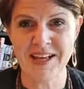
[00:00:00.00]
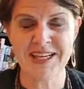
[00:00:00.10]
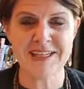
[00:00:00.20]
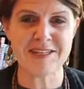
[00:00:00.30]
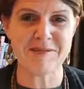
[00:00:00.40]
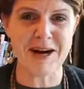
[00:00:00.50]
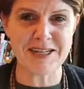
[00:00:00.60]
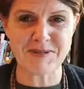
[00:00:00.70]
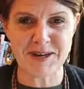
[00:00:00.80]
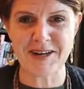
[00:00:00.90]
So my
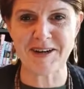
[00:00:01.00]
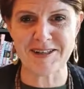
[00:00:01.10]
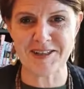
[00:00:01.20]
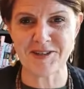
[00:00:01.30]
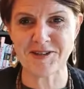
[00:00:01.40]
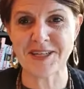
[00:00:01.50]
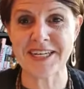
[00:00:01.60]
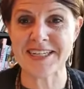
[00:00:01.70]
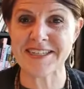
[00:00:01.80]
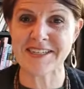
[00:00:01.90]
husband and I and the 2
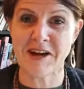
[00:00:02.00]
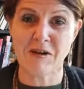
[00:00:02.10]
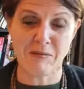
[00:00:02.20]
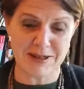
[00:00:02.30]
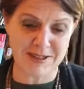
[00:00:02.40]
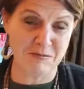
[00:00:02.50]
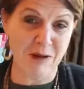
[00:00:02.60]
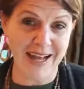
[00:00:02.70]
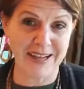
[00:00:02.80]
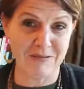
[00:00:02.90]
kids were
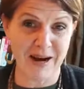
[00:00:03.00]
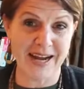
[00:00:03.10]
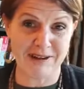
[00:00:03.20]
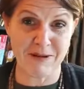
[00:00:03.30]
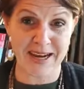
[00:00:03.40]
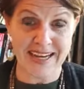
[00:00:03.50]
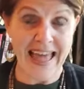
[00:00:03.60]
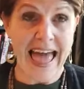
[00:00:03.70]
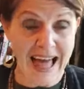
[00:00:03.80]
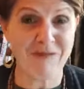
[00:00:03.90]
way
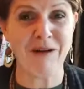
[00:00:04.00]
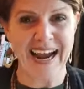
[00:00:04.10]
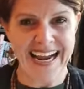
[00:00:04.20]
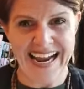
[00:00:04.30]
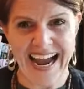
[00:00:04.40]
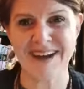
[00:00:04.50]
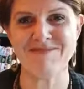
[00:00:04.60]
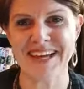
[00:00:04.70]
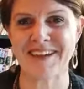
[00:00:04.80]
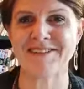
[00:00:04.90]
up
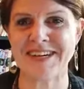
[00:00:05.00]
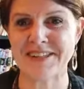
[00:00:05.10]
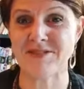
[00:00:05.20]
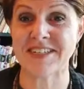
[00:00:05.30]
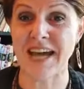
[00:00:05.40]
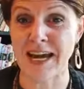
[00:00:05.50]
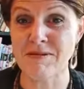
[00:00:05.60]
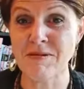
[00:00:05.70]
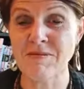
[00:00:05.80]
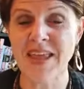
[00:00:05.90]
the other end of the
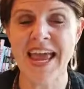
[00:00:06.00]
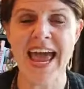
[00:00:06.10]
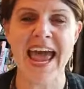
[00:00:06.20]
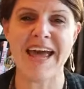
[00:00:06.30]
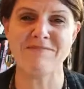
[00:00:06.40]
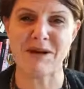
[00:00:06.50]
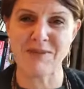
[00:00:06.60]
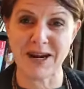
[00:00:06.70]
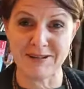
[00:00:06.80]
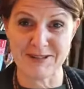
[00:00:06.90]
table, and my
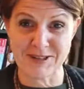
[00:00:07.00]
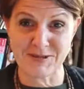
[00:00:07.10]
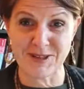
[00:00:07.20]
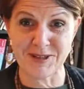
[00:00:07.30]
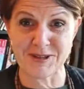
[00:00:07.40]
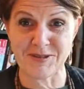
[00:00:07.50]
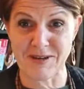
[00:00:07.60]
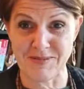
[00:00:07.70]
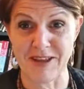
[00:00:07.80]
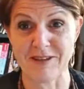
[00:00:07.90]
parents were sort of
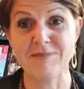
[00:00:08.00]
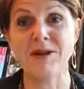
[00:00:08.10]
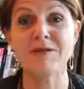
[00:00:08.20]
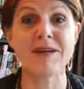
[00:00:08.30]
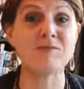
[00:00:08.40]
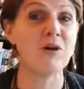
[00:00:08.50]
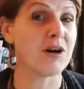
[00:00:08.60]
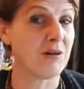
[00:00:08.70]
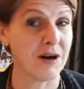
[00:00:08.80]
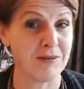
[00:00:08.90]
up the other end. But it
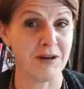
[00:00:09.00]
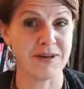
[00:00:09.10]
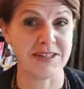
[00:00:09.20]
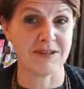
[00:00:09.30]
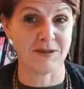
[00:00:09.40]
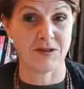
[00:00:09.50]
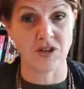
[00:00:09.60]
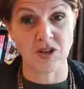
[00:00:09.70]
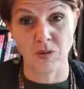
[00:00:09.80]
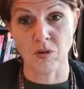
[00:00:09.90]
worked quite well because it was a
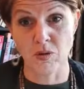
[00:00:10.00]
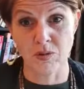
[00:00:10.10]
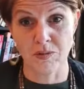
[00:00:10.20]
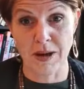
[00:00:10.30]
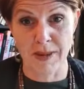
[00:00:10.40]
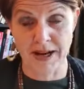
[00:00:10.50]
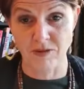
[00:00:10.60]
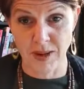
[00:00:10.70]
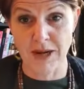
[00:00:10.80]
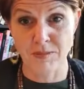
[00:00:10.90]
small amount of
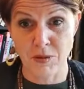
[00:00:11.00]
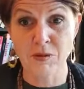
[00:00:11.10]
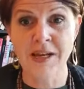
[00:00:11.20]
people,